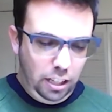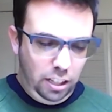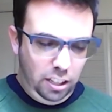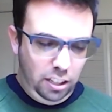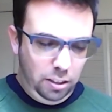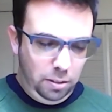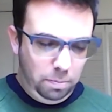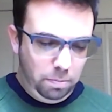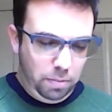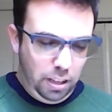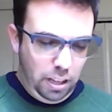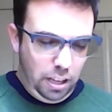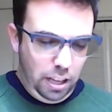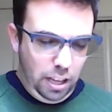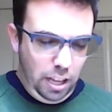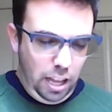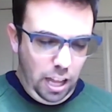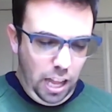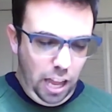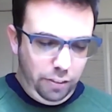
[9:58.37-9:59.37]

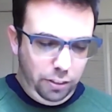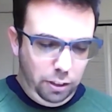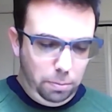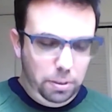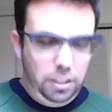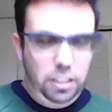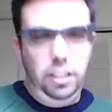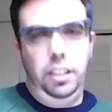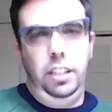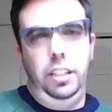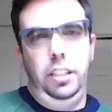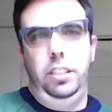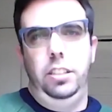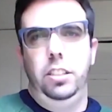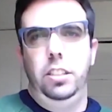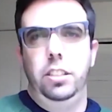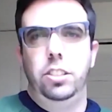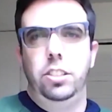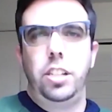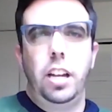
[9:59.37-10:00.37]
have there been
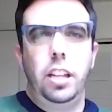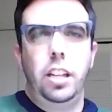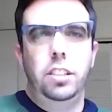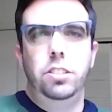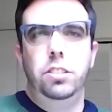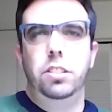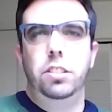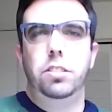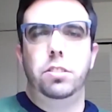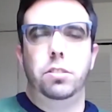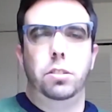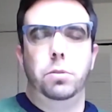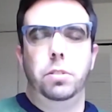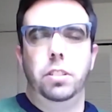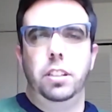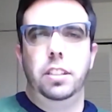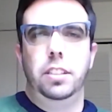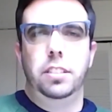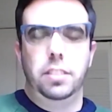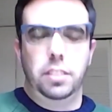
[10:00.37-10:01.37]
any challenges or
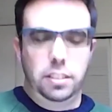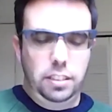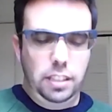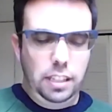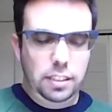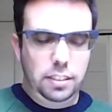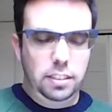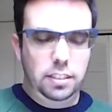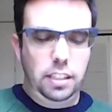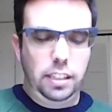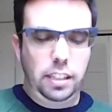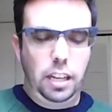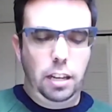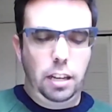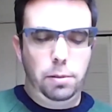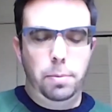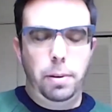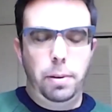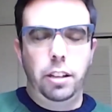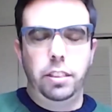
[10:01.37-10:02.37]
really successes that
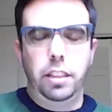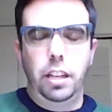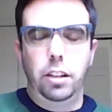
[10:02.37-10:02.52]
came about